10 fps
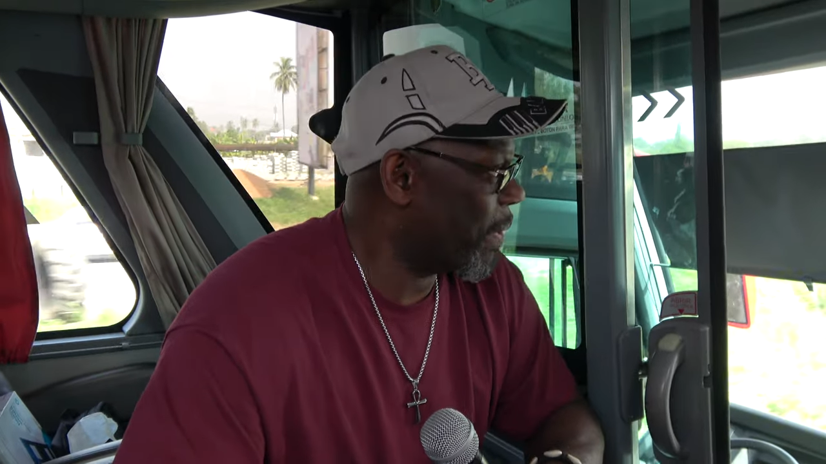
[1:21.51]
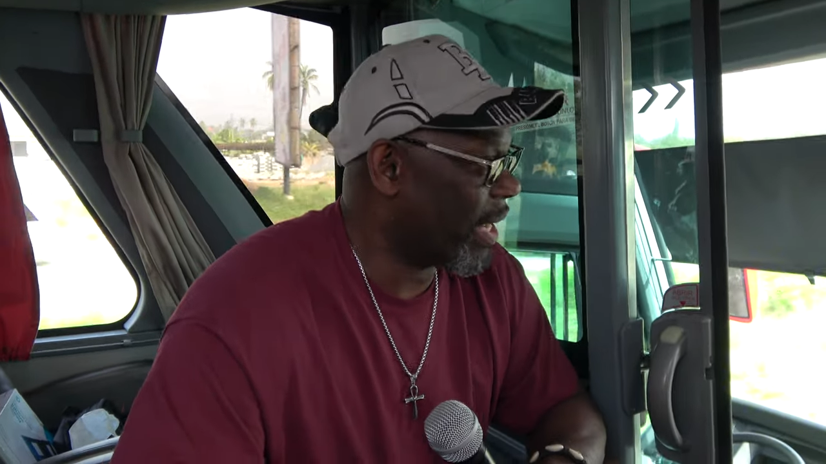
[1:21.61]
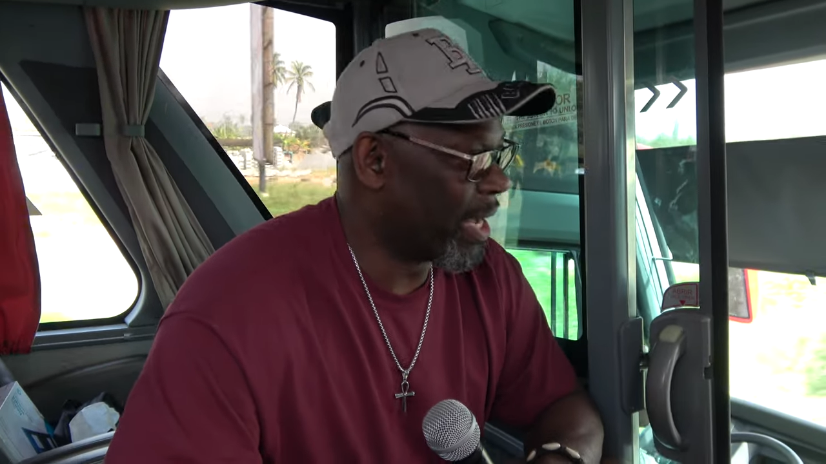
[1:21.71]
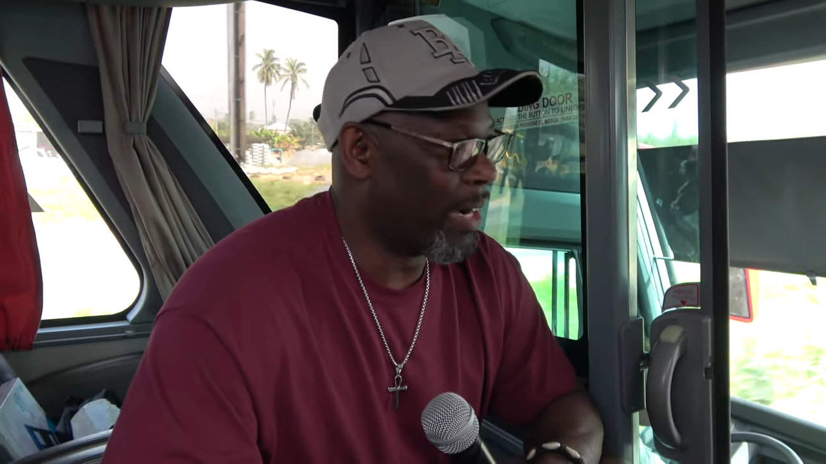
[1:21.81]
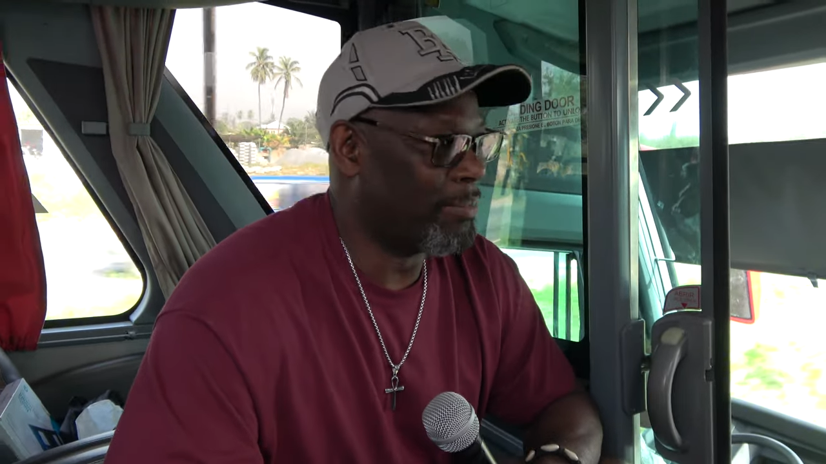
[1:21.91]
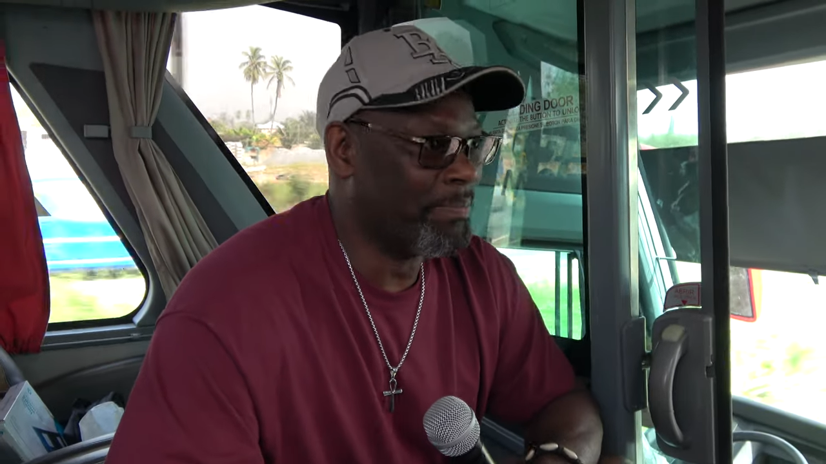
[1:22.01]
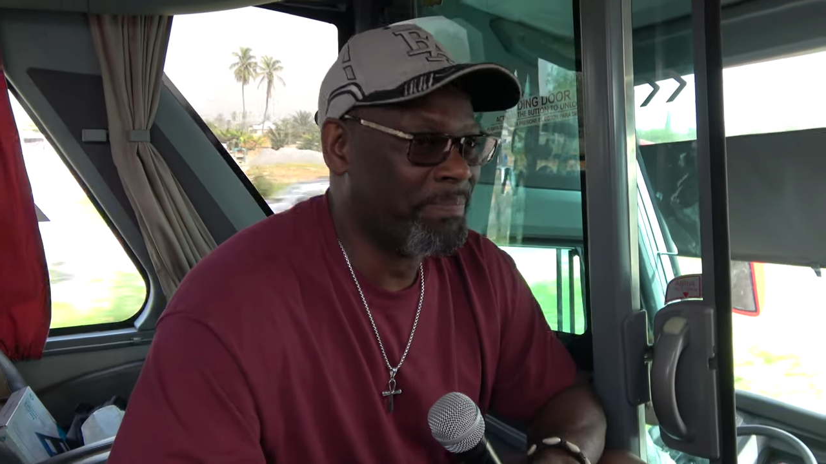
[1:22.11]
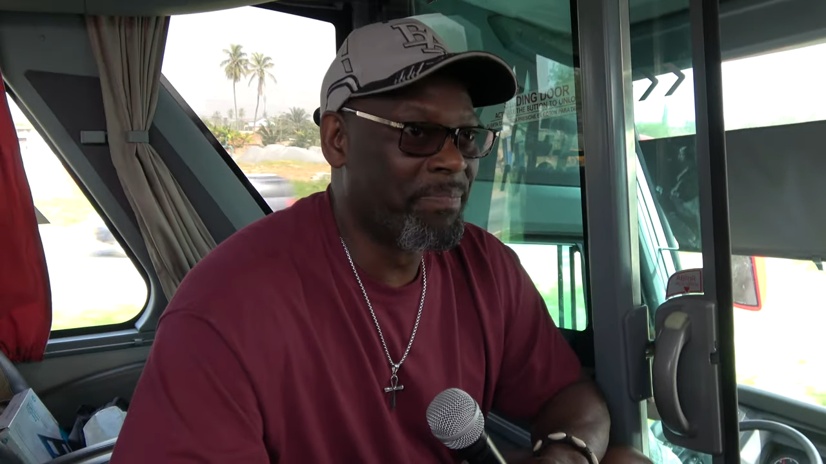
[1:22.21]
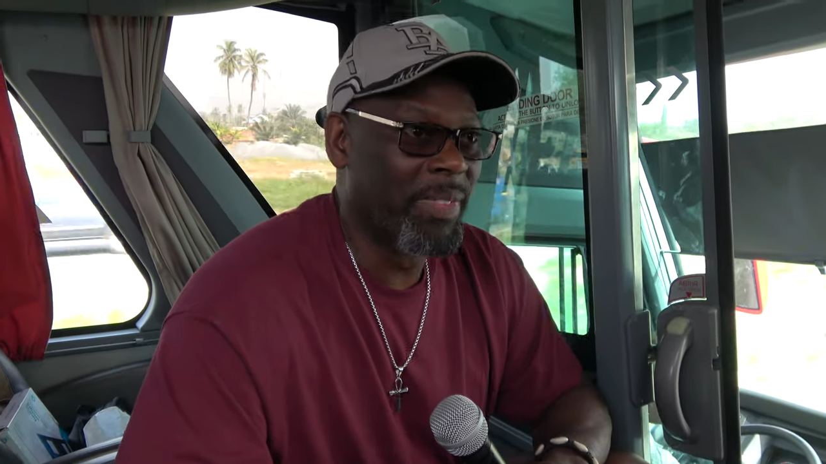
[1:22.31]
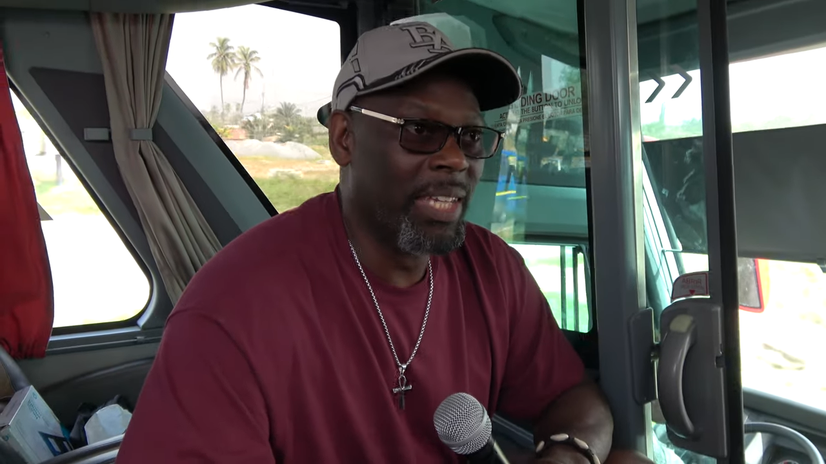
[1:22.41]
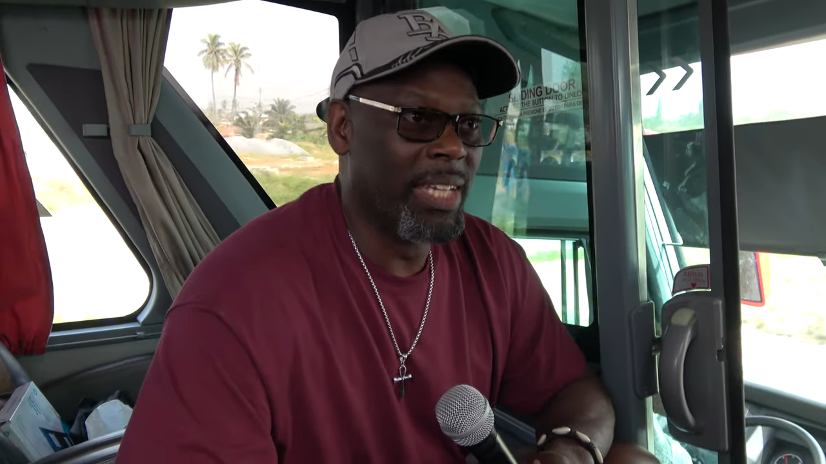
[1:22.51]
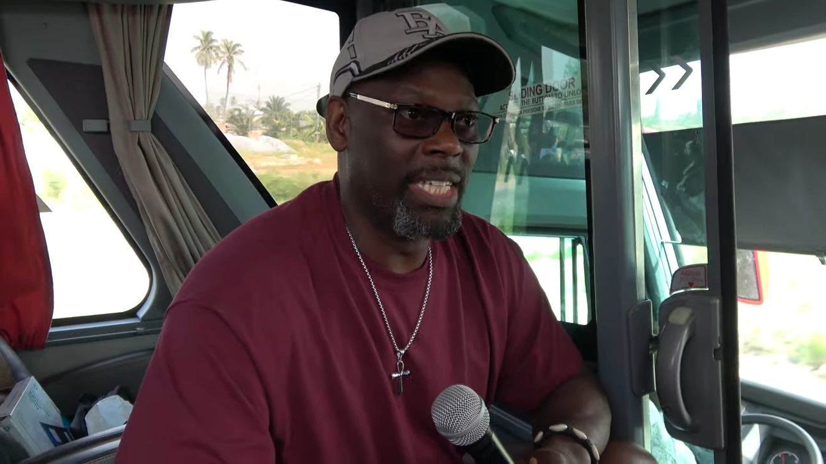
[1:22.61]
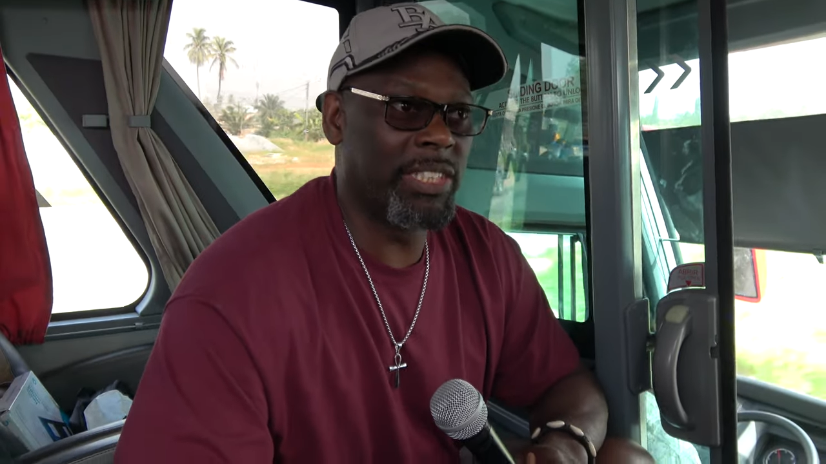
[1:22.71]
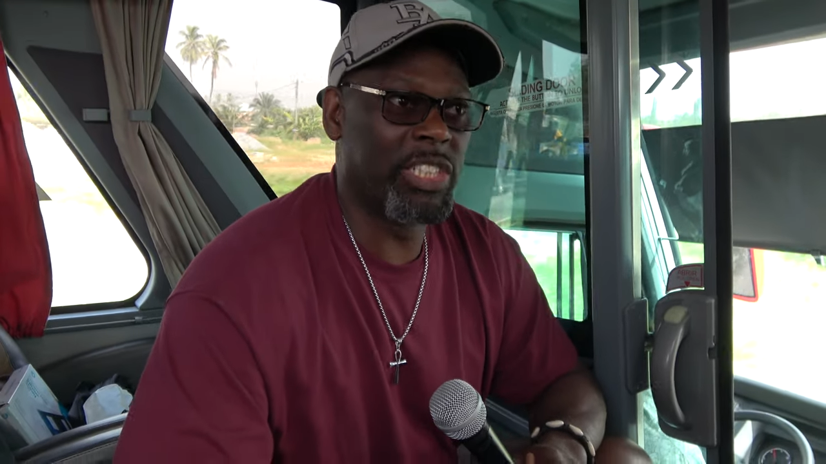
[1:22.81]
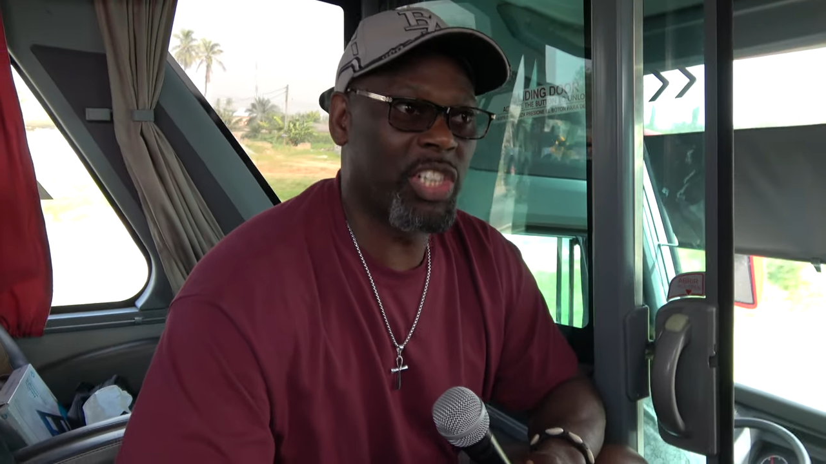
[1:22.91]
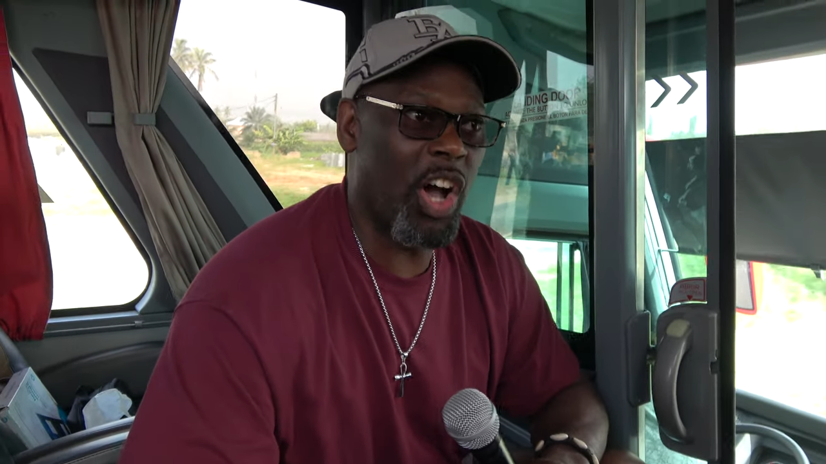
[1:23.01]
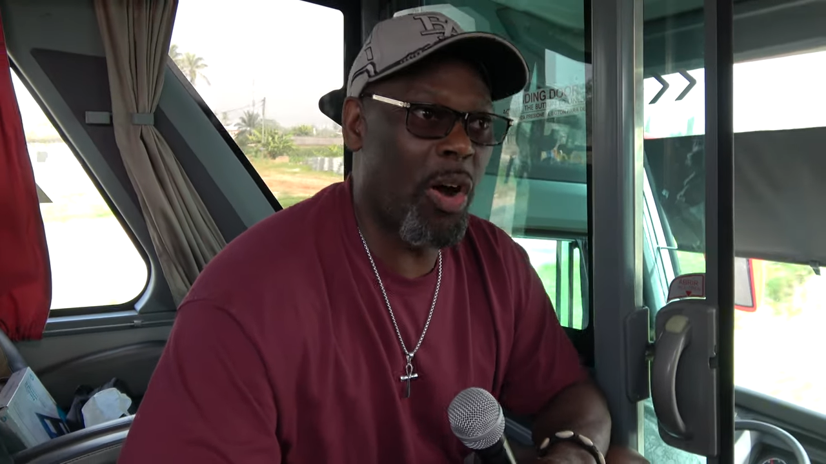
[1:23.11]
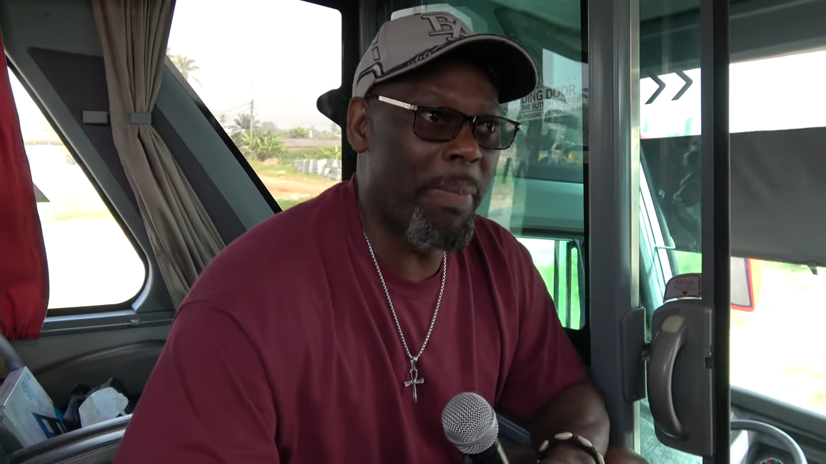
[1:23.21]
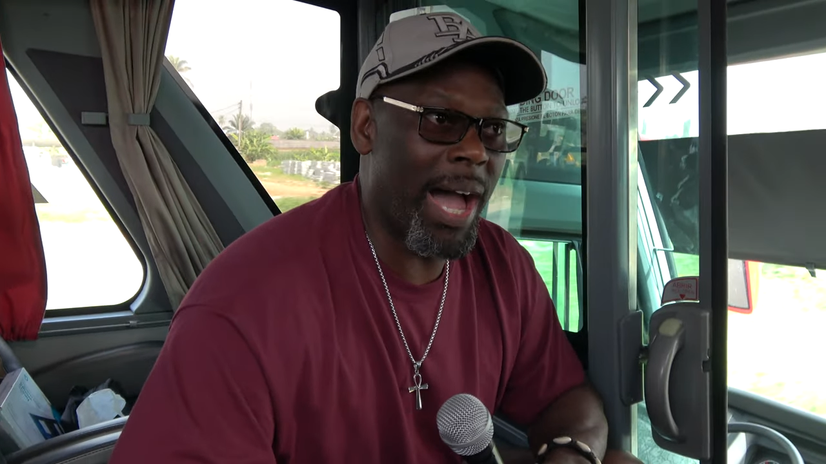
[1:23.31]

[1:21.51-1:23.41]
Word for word: But um, it's a song